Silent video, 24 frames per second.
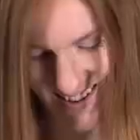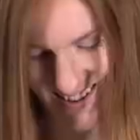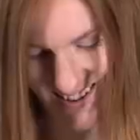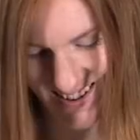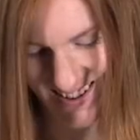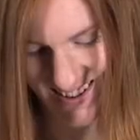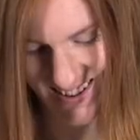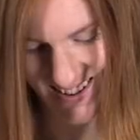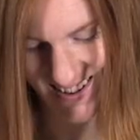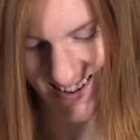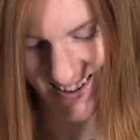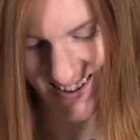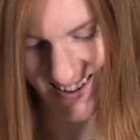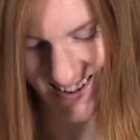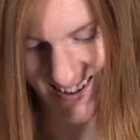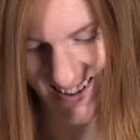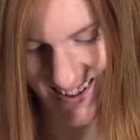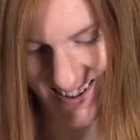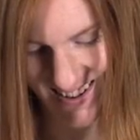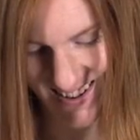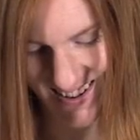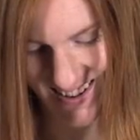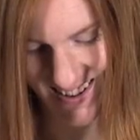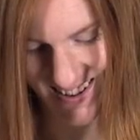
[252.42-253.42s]

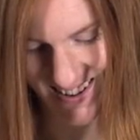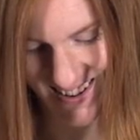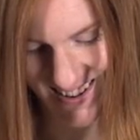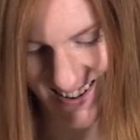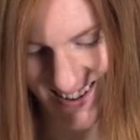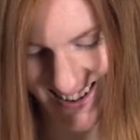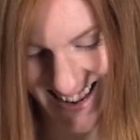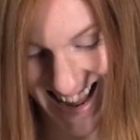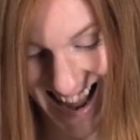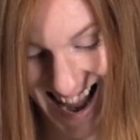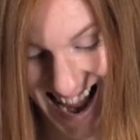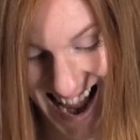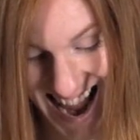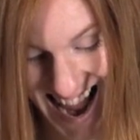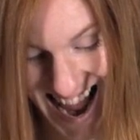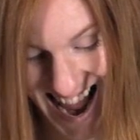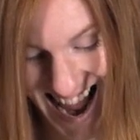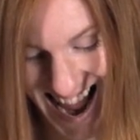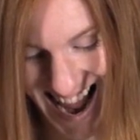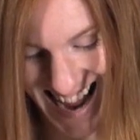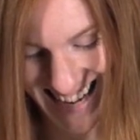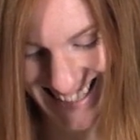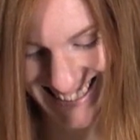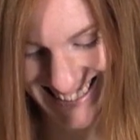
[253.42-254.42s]

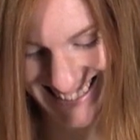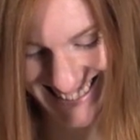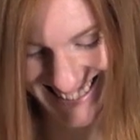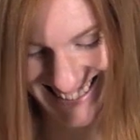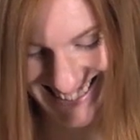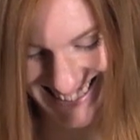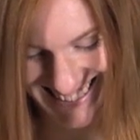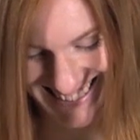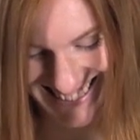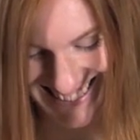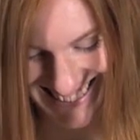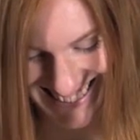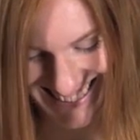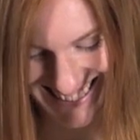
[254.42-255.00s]
Nobody speaks.